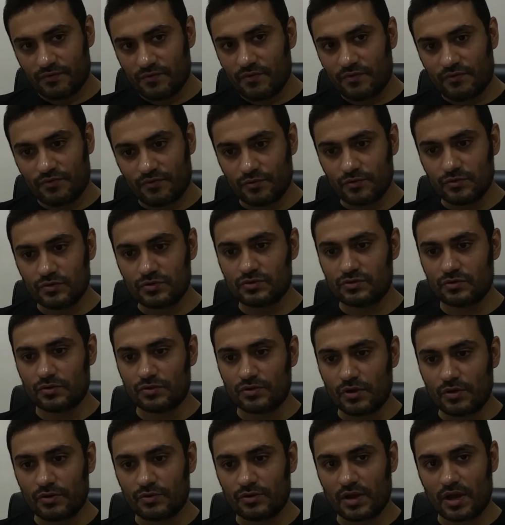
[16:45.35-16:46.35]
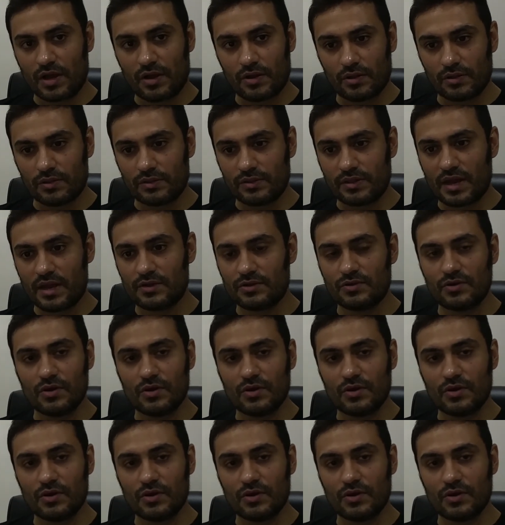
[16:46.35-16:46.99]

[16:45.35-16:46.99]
fruit, so you have to add on that.